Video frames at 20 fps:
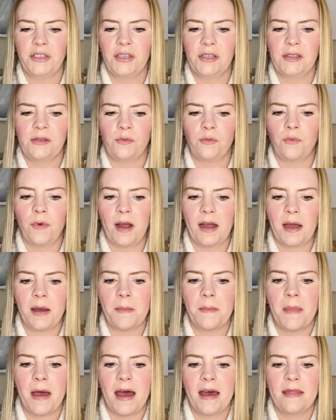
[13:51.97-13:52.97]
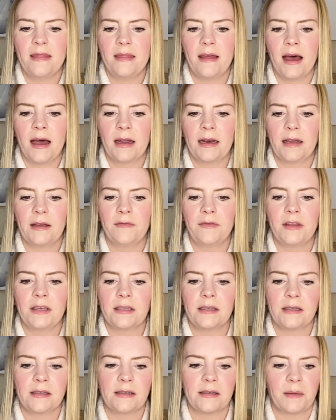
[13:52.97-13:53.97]
just recommend that if
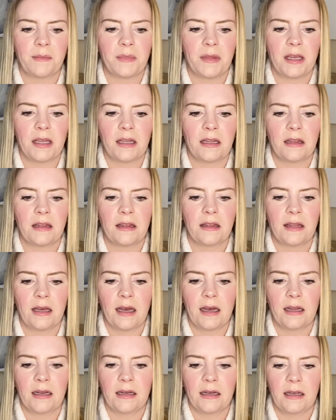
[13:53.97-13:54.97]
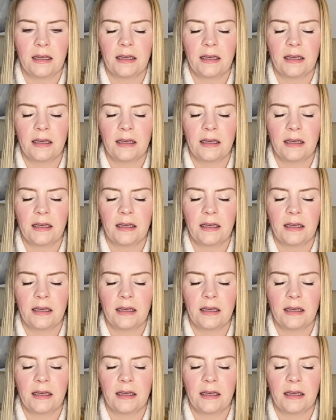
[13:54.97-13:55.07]
this is something that